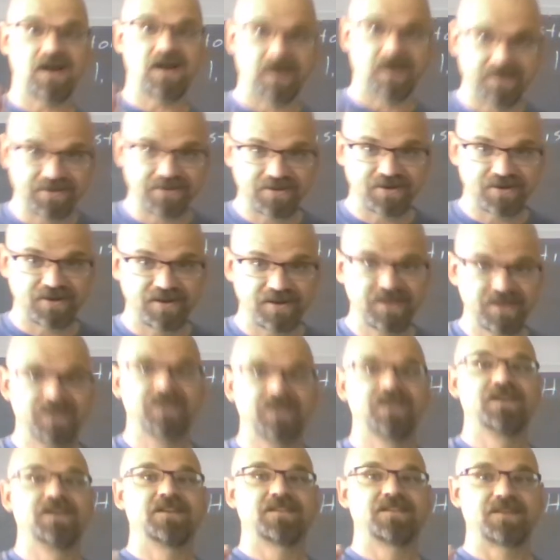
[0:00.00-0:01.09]
Under
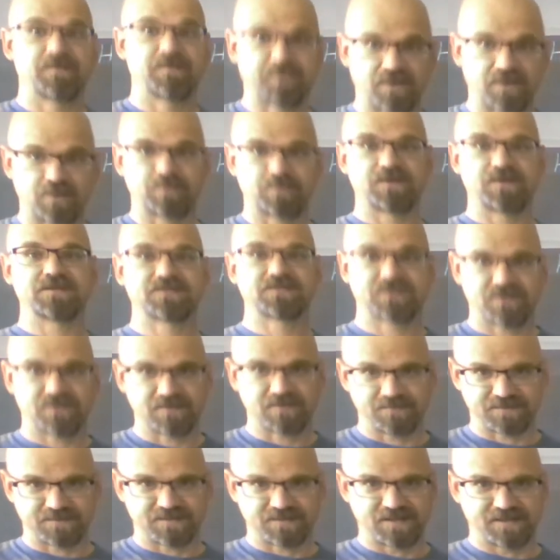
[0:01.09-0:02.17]
the appropriate
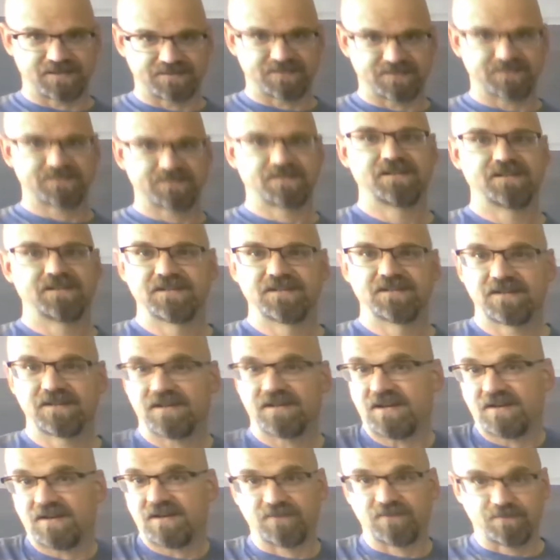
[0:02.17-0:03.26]
circumstances,
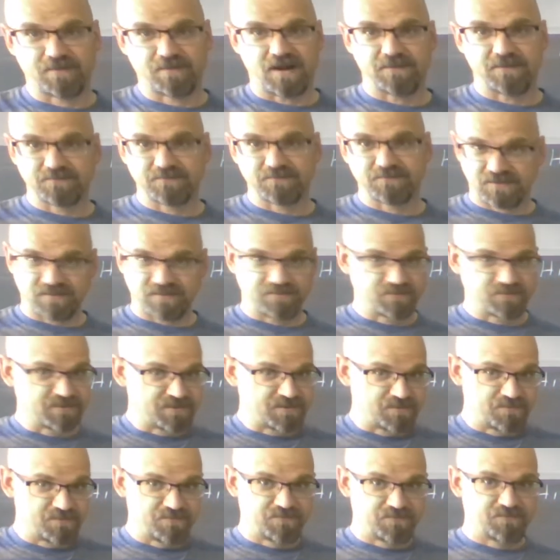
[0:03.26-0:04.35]
I have no problem with
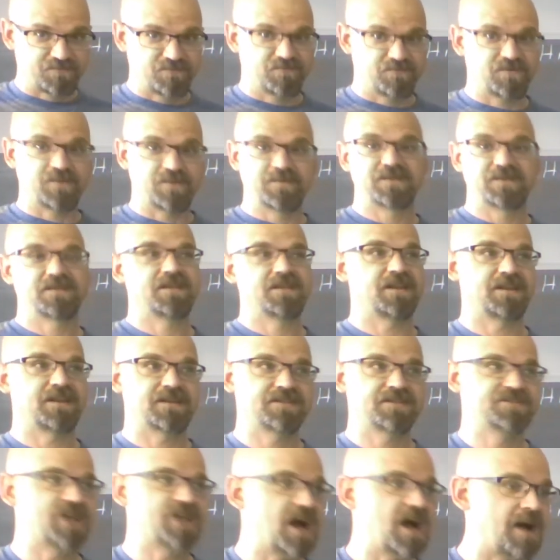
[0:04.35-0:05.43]
a woman getting
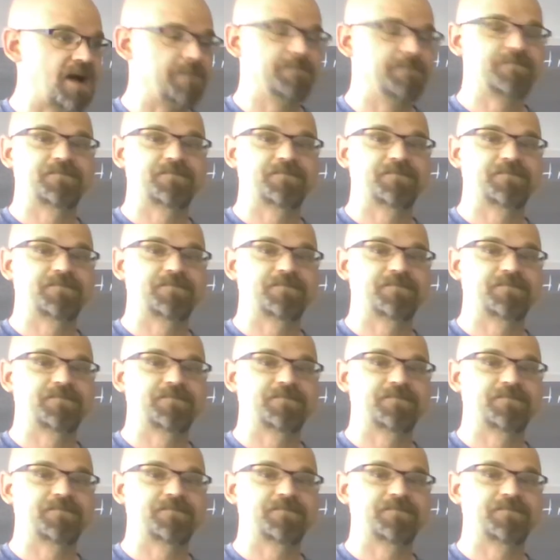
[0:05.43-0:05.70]
a job.